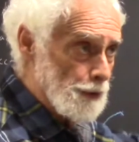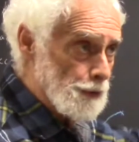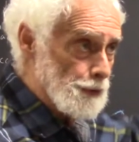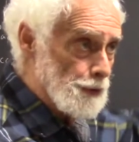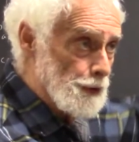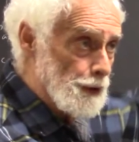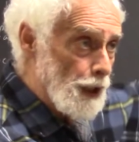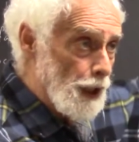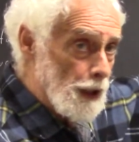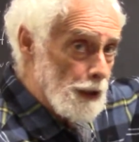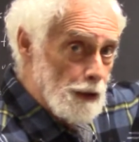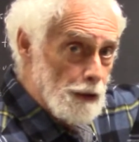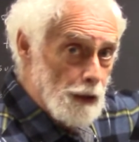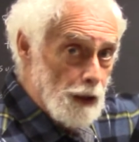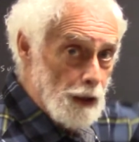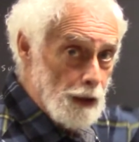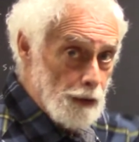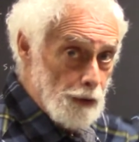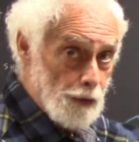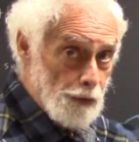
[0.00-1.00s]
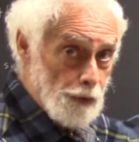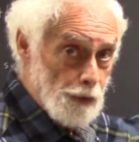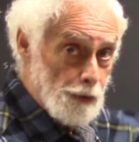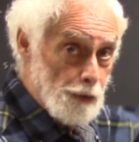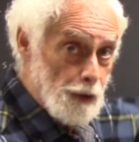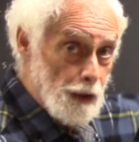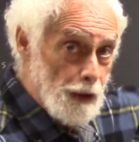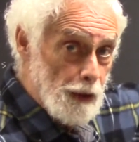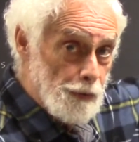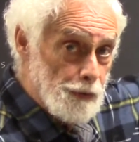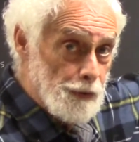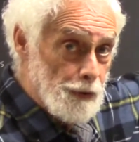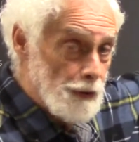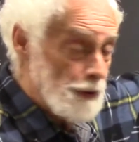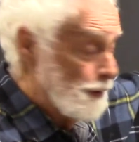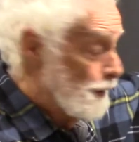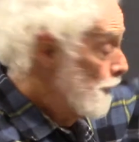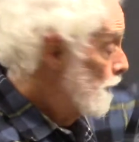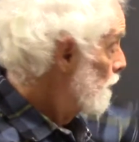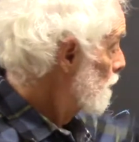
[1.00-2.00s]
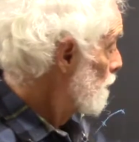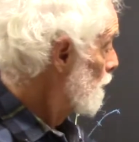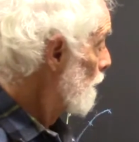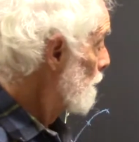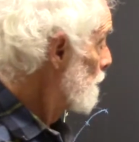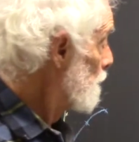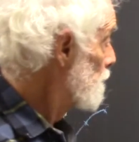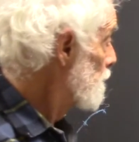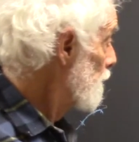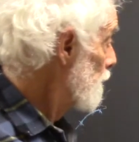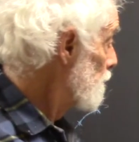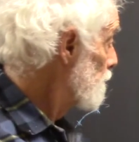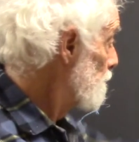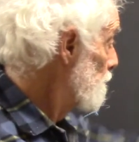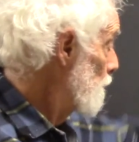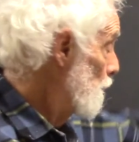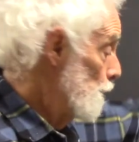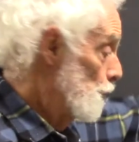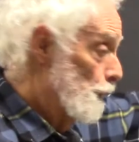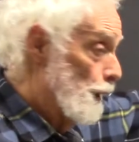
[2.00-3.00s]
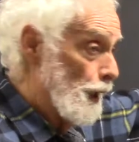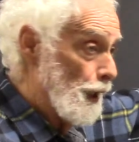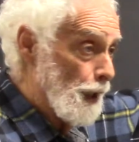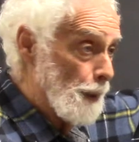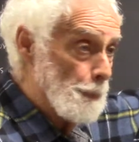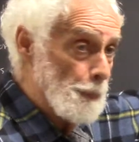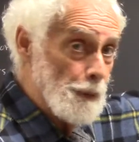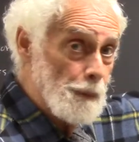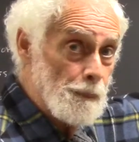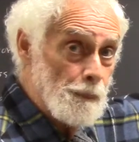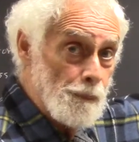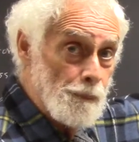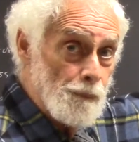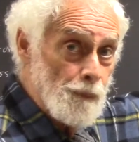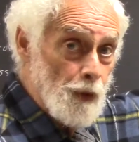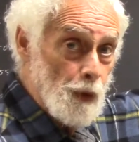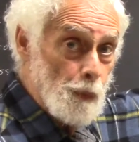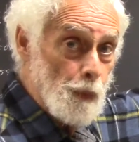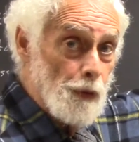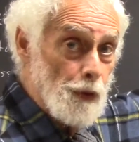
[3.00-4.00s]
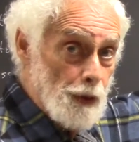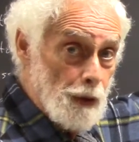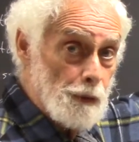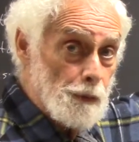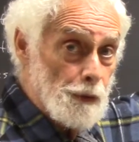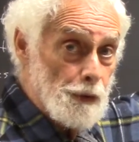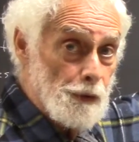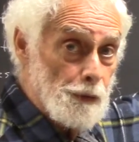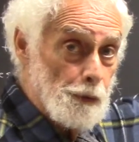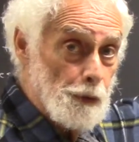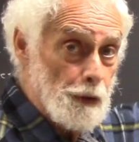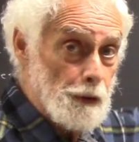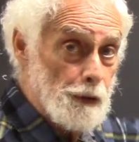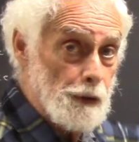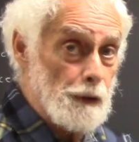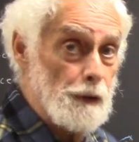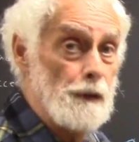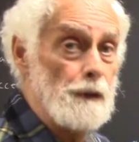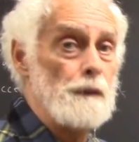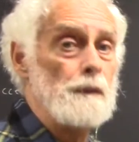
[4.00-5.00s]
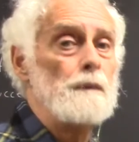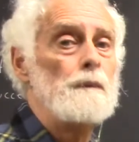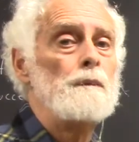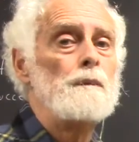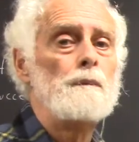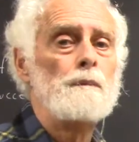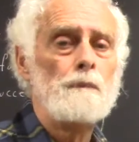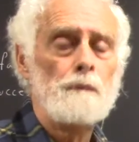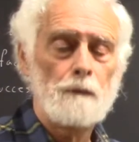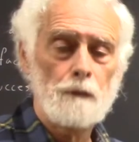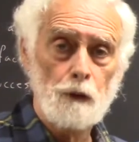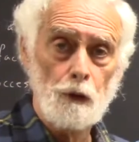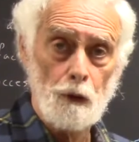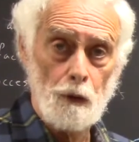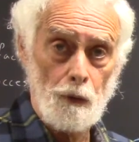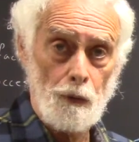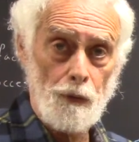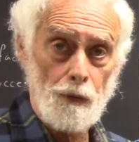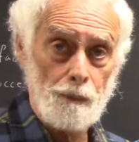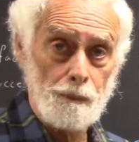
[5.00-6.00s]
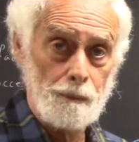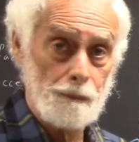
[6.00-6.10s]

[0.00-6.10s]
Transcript: it's a dotted line on the graphs, represents what would happen with unrestricted growth.